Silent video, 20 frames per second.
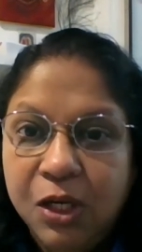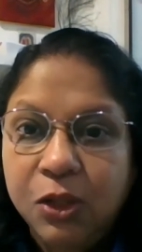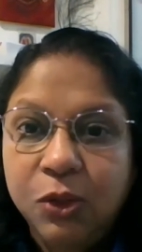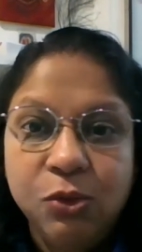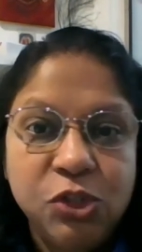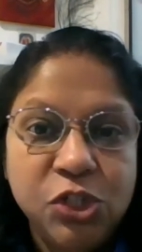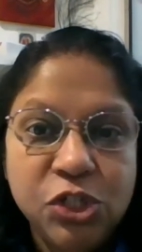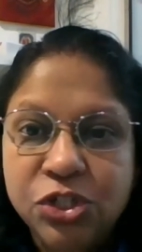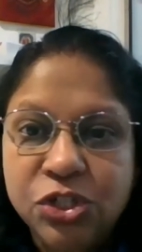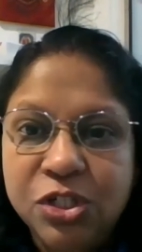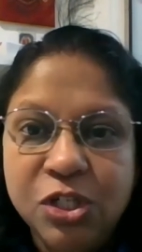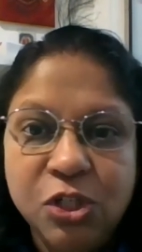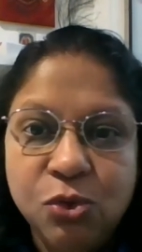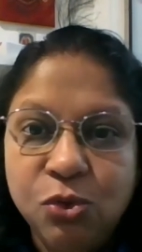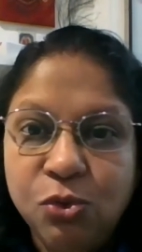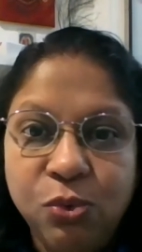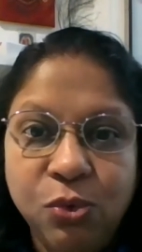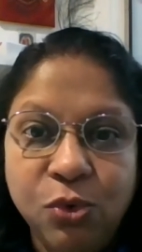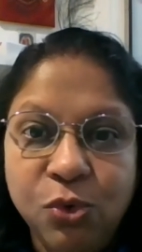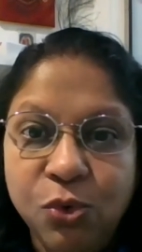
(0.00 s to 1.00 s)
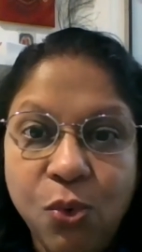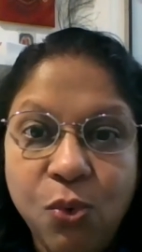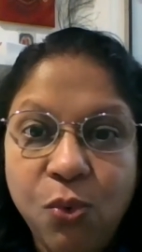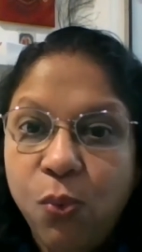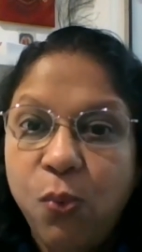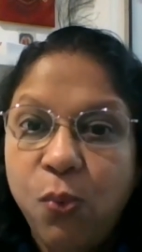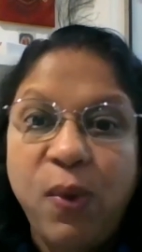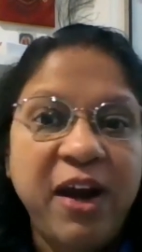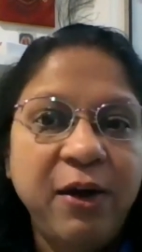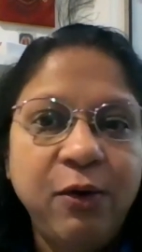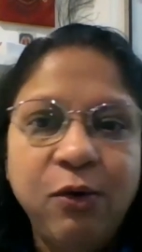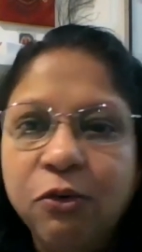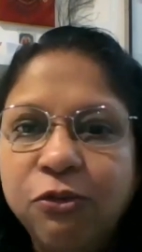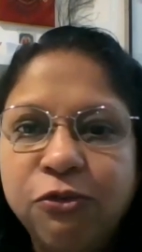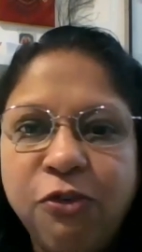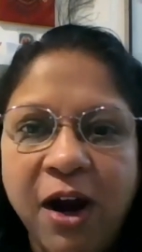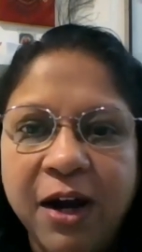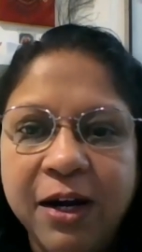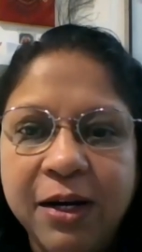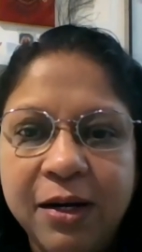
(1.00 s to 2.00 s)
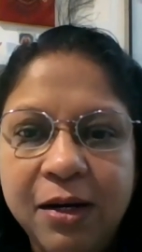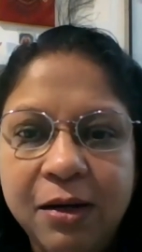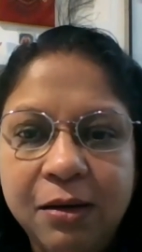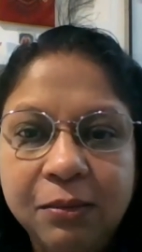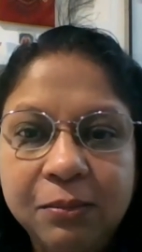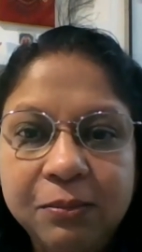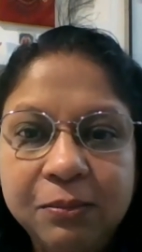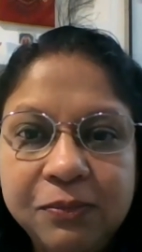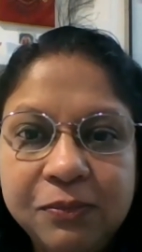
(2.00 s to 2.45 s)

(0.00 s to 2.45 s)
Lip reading: You just need to know where to find it